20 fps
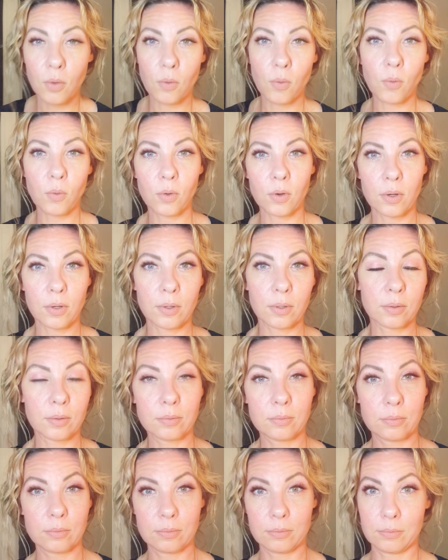or
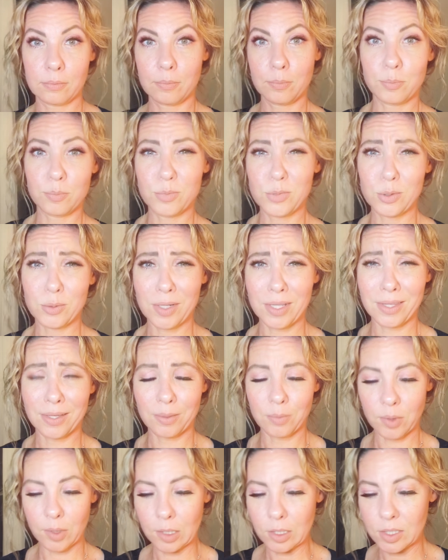do anything
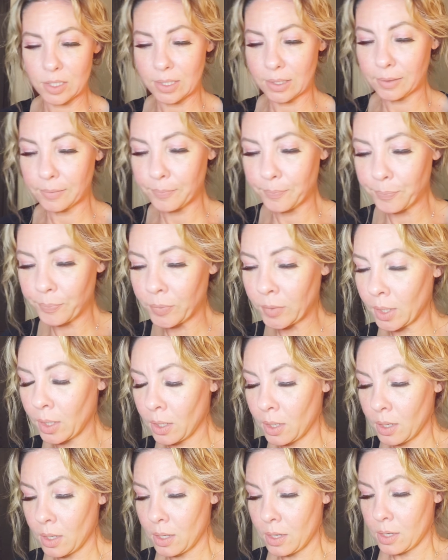embarrassing.
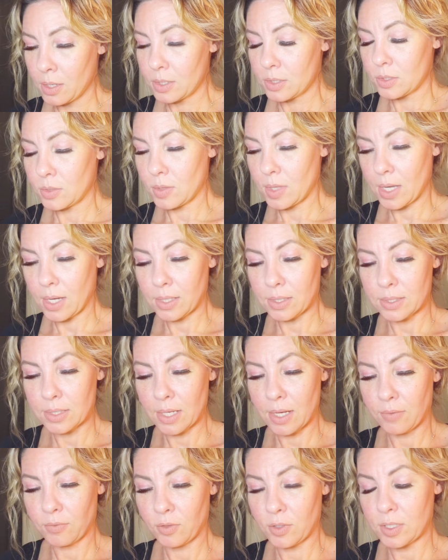So that is the
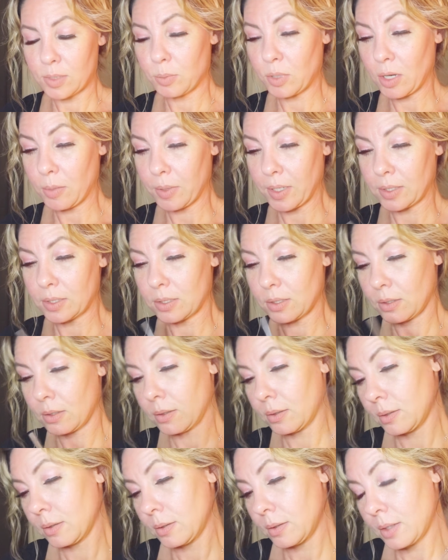Avery's Brow Pencil.
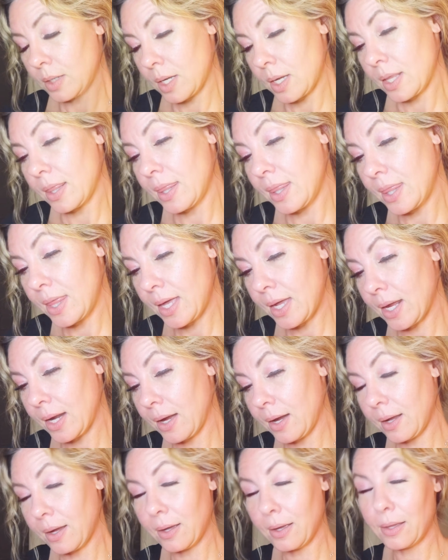
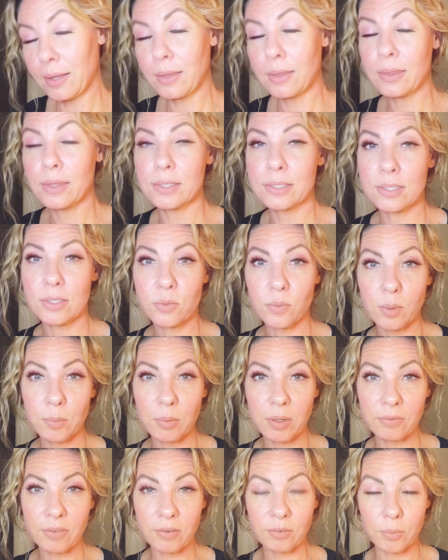Then, this is one of
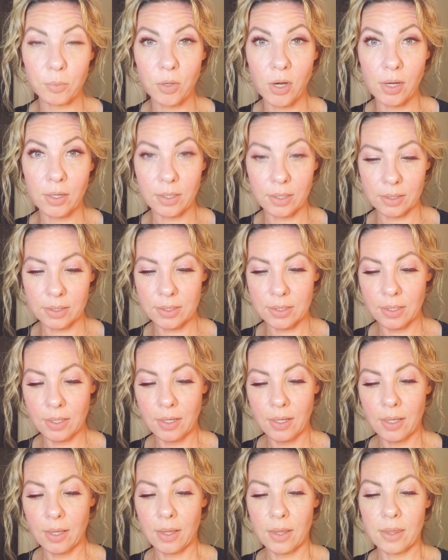my favorite products,
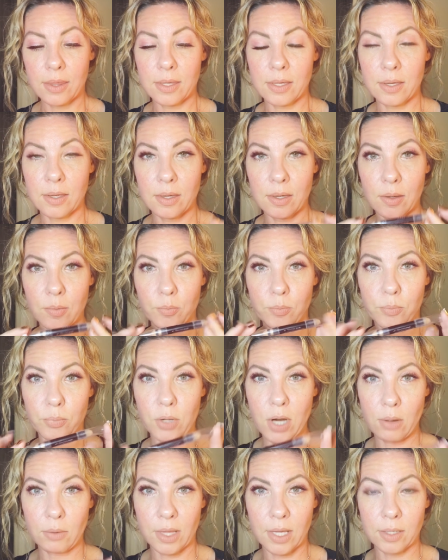the
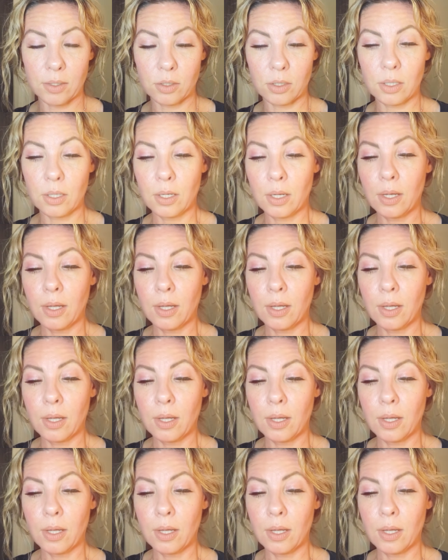Brow Lighter.